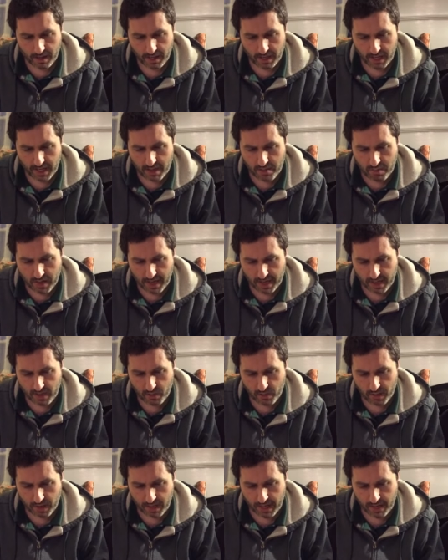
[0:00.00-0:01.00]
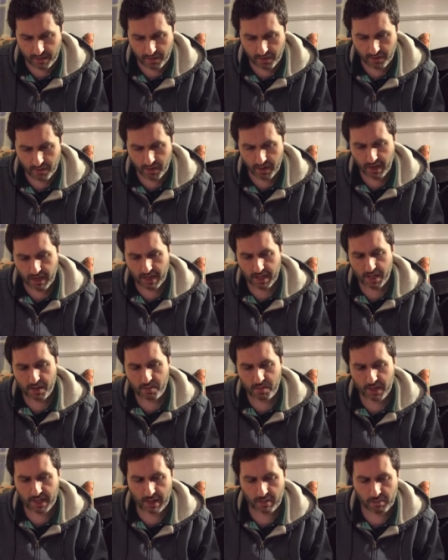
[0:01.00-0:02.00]
I came back to work having forgotten to
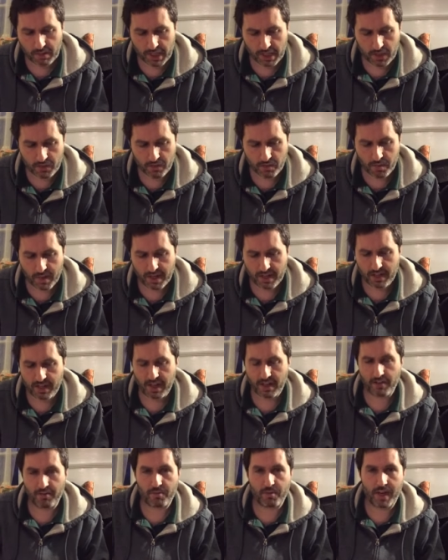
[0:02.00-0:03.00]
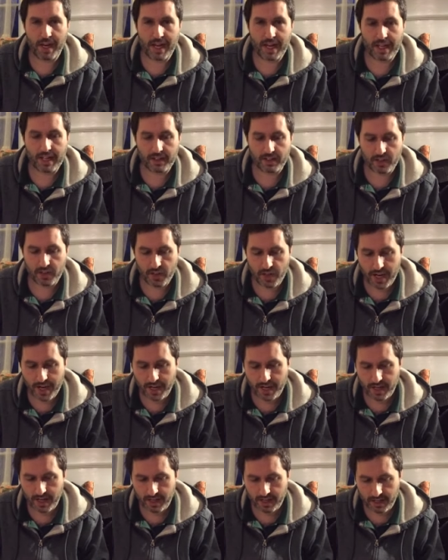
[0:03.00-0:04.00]
pick up lunch for myself, my hands
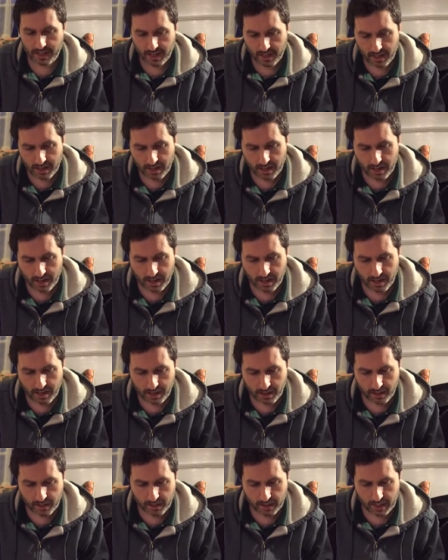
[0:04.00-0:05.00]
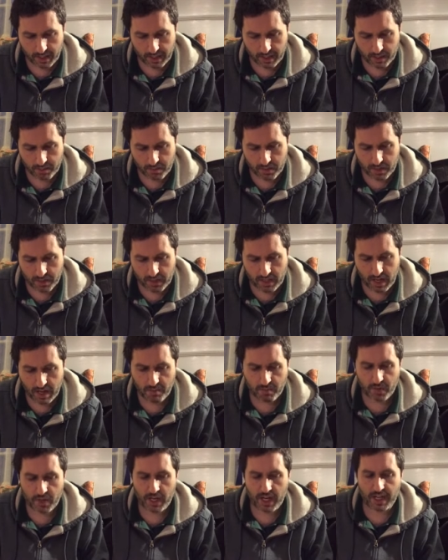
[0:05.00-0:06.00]
shaking. I couldn't get them to
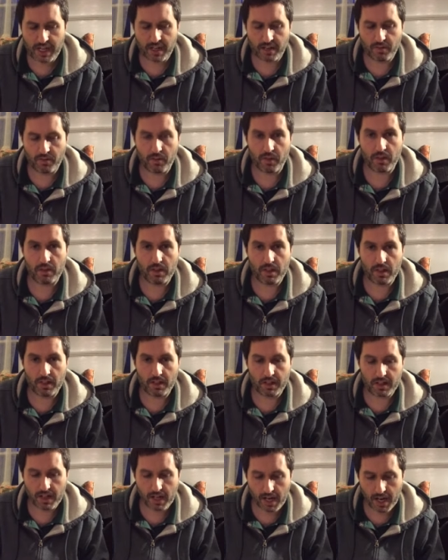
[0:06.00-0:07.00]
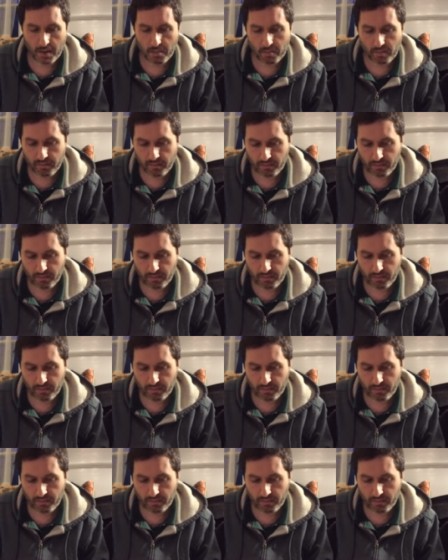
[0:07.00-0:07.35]
stop shaking for a long time.